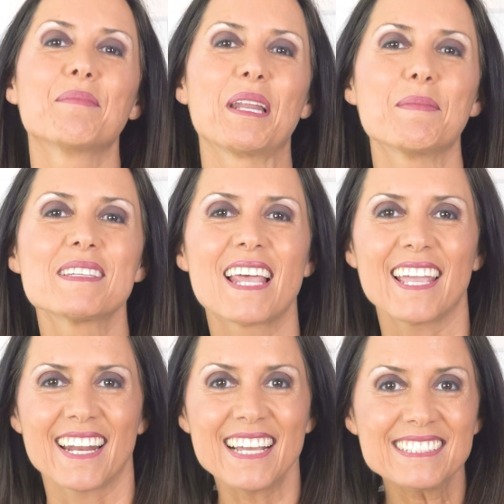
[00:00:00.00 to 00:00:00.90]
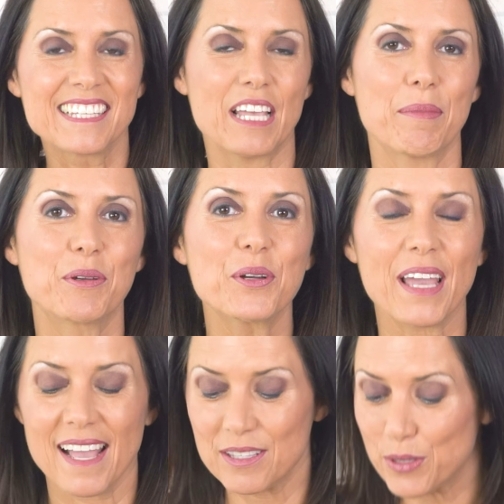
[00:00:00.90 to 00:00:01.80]
my name is Diana, the Dummy Cook,
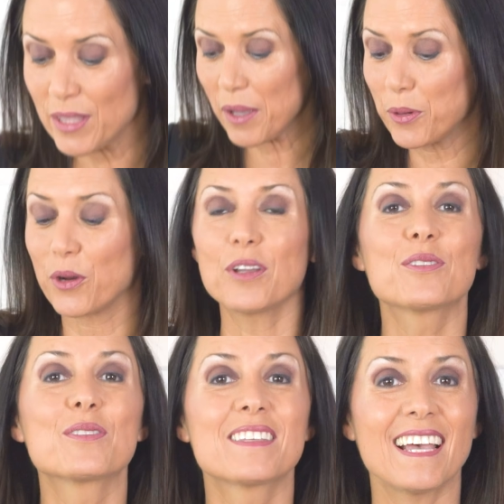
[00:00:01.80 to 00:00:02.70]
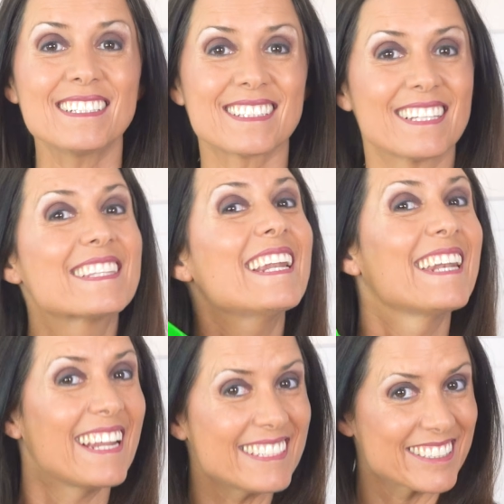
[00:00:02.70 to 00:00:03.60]
and today we're going to test the
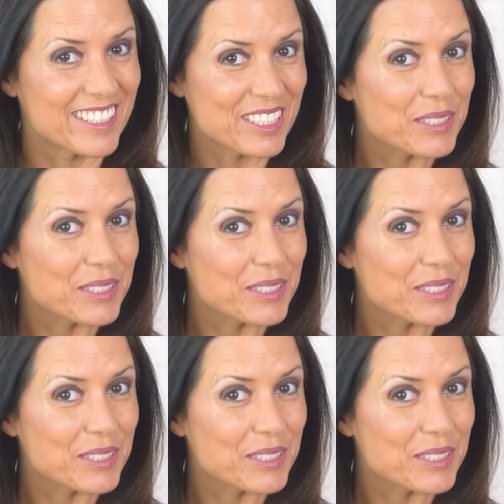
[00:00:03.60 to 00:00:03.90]
Nester